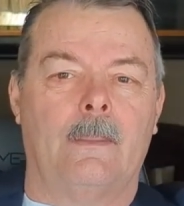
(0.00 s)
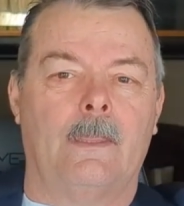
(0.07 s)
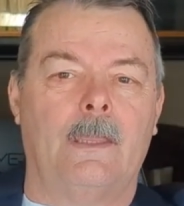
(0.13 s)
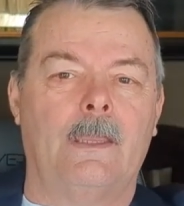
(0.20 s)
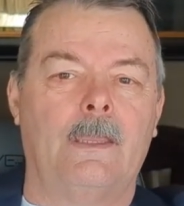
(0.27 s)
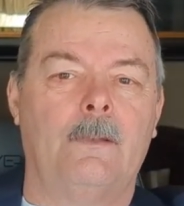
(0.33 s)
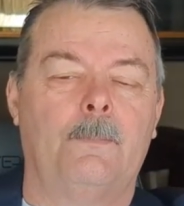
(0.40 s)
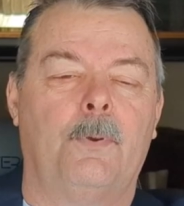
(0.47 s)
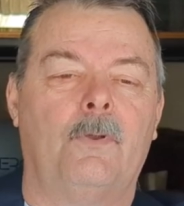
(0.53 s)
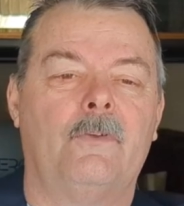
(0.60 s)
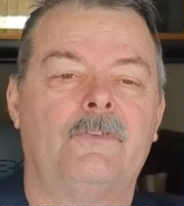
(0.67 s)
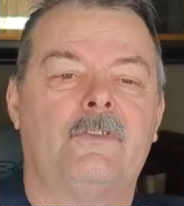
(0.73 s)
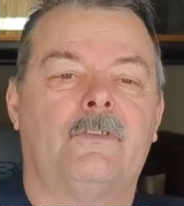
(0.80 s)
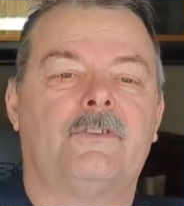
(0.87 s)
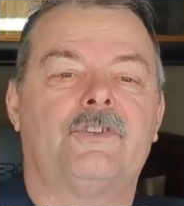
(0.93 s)
and
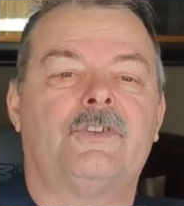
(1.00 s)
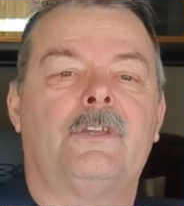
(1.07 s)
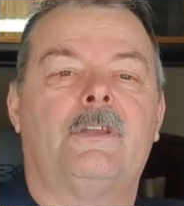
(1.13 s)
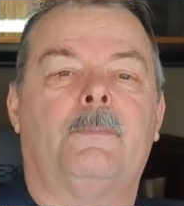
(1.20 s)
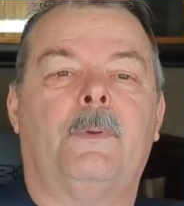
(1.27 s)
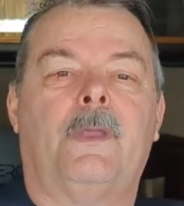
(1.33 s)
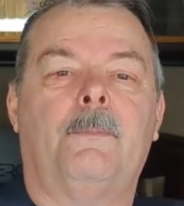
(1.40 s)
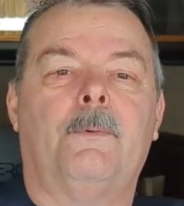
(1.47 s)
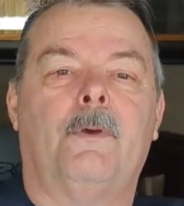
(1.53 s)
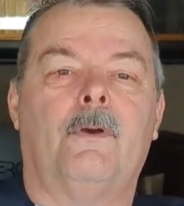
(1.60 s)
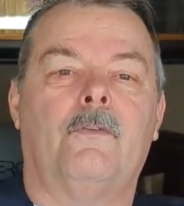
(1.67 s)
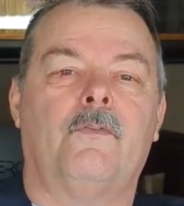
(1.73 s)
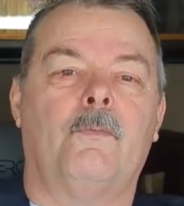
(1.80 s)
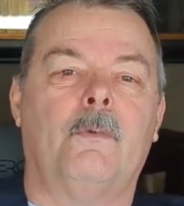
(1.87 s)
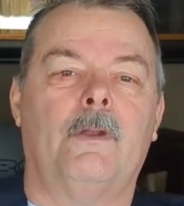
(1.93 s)
pulls the sheet of paper
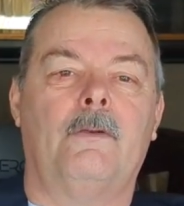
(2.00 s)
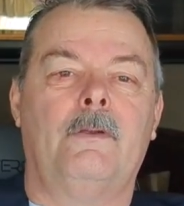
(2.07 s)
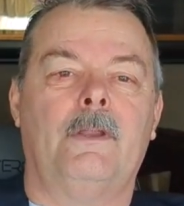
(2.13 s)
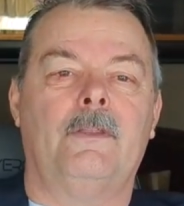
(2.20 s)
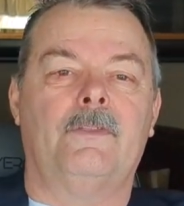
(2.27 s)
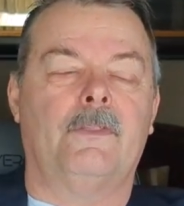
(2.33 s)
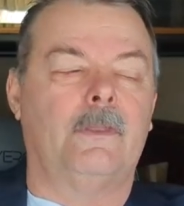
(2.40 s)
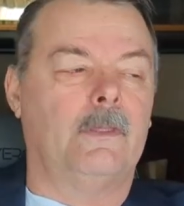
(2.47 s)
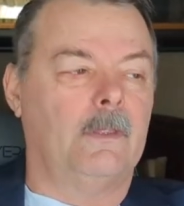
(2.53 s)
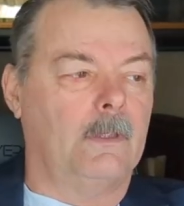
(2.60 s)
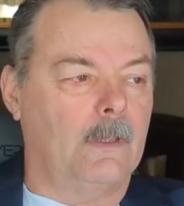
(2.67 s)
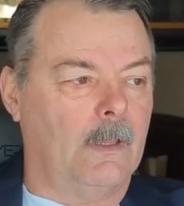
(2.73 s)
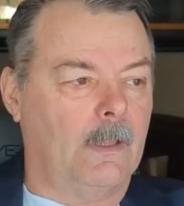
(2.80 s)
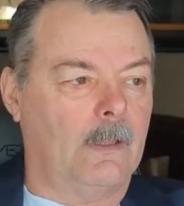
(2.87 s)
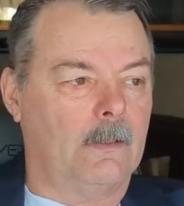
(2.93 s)
out from underneath
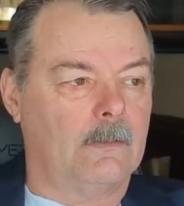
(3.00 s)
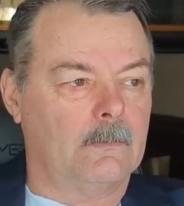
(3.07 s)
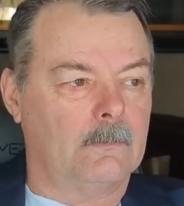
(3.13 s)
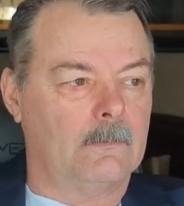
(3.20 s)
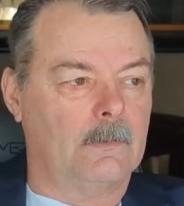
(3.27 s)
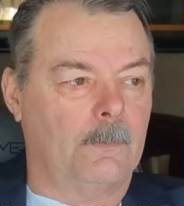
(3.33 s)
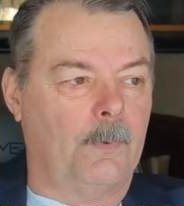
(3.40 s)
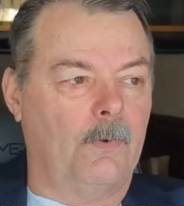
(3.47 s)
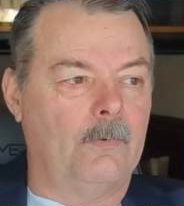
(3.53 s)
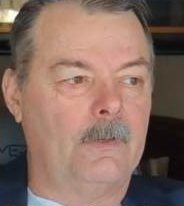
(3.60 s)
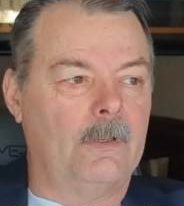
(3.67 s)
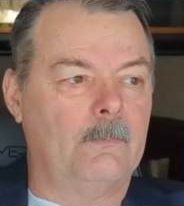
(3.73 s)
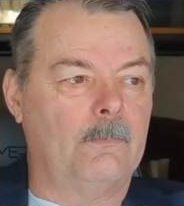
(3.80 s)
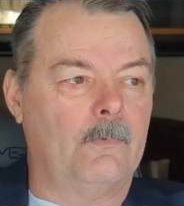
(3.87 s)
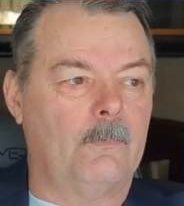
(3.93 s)
the uh, the
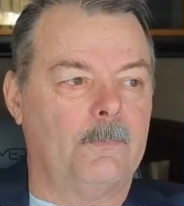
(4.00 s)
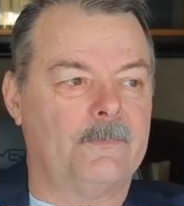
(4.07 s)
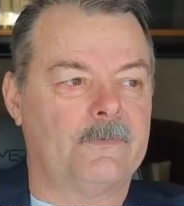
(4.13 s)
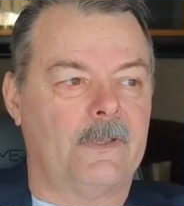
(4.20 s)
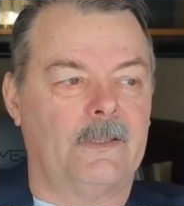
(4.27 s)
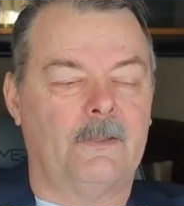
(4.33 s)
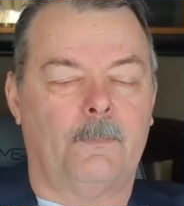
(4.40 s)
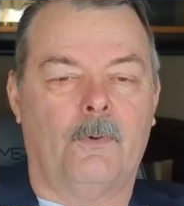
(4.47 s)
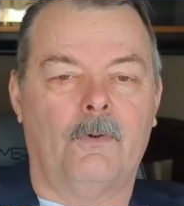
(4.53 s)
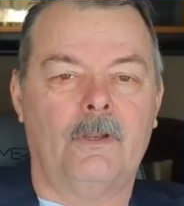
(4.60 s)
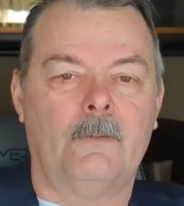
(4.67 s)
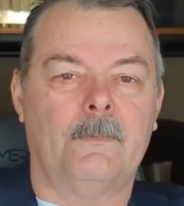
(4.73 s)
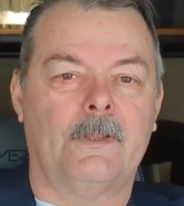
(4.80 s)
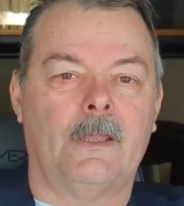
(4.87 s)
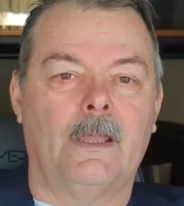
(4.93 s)
podium or beside the
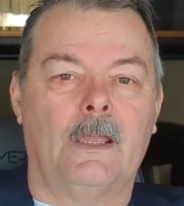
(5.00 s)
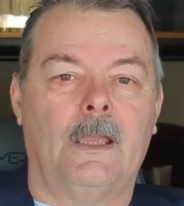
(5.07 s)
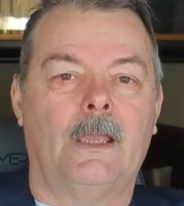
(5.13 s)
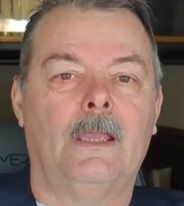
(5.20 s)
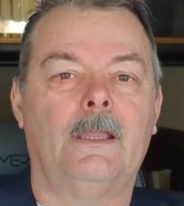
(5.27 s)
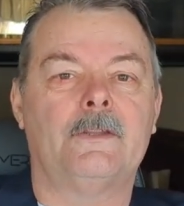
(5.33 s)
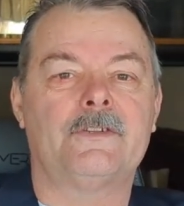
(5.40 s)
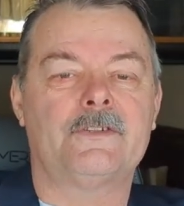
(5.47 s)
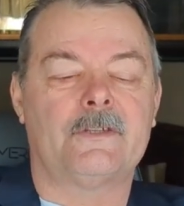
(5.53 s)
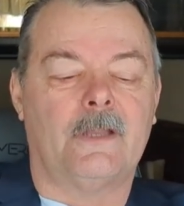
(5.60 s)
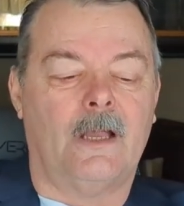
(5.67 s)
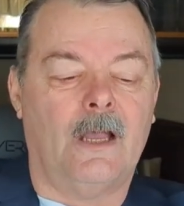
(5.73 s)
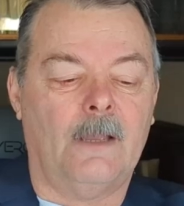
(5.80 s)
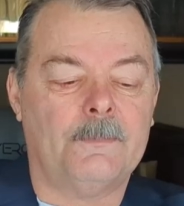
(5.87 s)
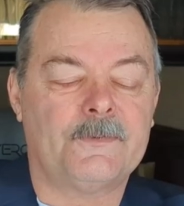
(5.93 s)
podium and, and
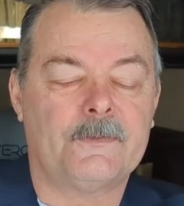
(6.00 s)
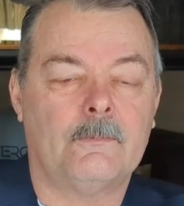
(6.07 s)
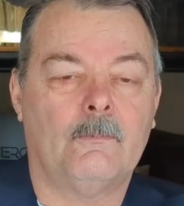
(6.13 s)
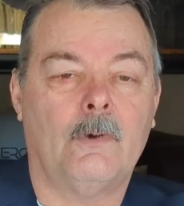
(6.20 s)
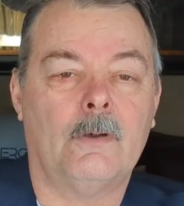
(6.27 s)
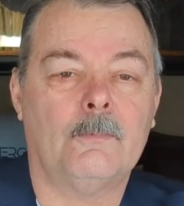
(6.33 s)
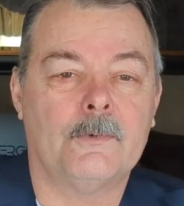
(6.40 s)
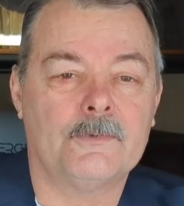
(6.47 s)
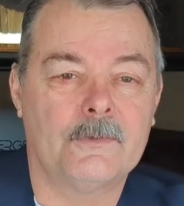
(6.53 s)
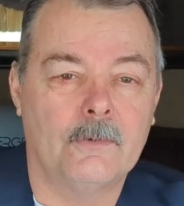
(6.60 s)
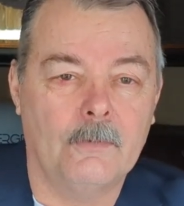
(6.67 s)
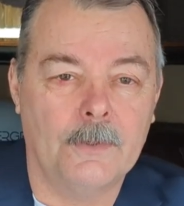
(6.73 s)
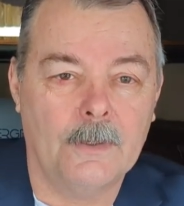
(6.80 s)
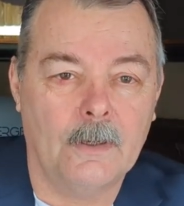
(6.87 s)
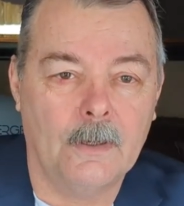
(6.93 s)
stops what was
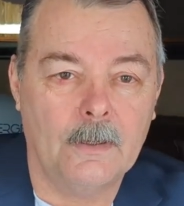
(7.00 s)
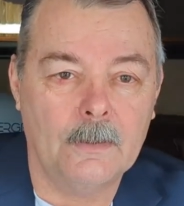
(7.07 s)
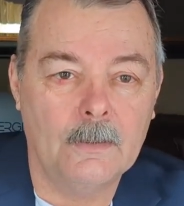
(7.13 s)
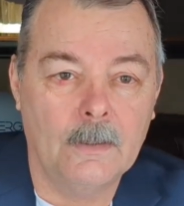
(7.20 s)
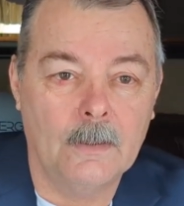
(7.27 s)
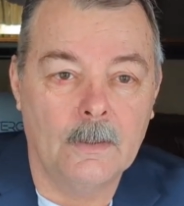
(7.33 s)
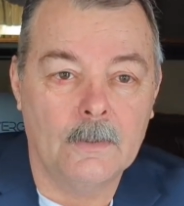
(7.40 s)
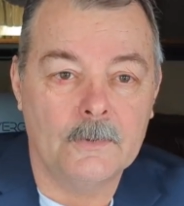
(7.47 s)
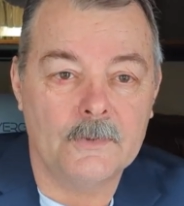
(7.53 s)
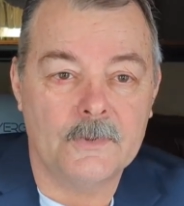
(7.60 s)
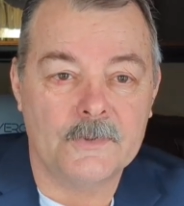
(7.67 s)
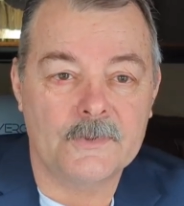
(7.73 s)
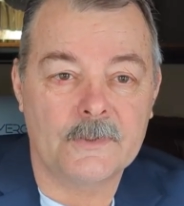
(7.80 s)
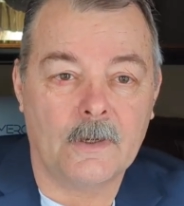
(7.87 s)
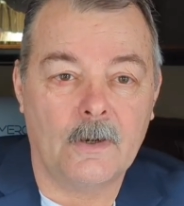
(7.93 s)
going on
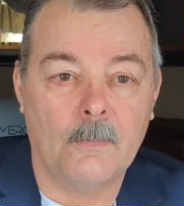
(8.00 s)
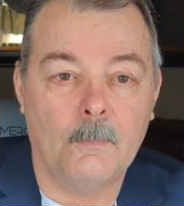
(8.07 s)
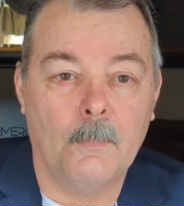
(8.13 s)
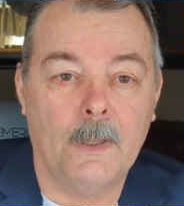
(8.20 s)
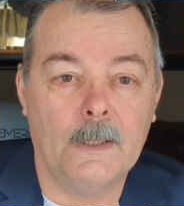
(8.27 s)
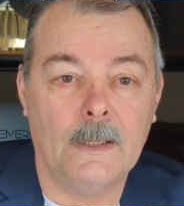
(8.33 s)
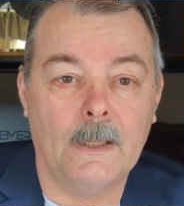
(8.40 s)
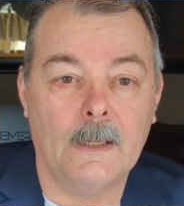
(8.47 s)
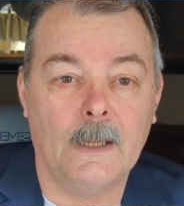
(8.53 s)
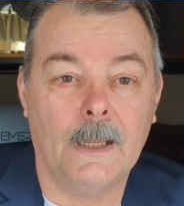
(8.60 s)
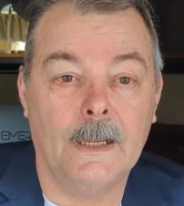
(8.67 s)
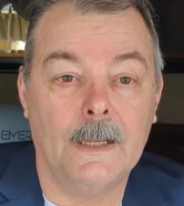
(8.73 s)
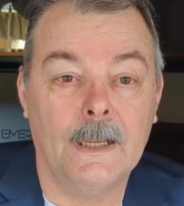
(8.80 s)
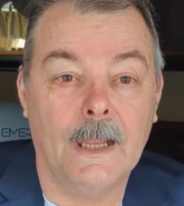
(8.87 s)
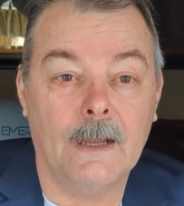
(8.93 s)
to start making
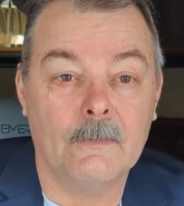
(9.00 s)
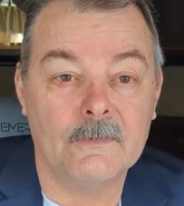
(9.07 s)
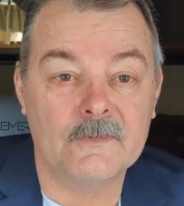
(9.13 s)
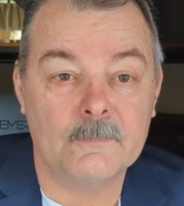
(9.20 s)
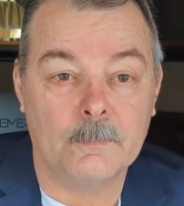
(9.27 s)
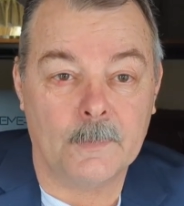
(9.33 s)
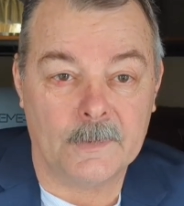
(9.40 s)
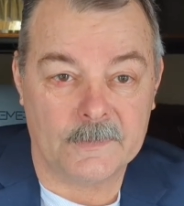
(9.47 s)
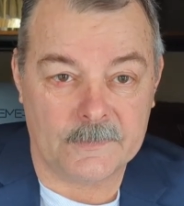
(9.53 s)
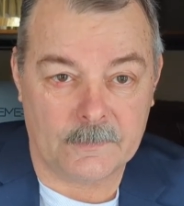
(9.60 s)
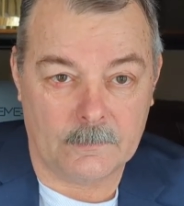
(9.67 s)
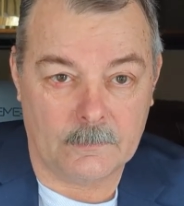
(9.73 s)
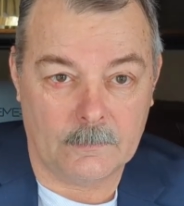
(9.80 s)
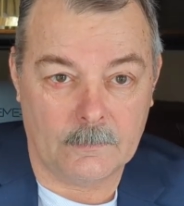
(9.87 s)
announcements.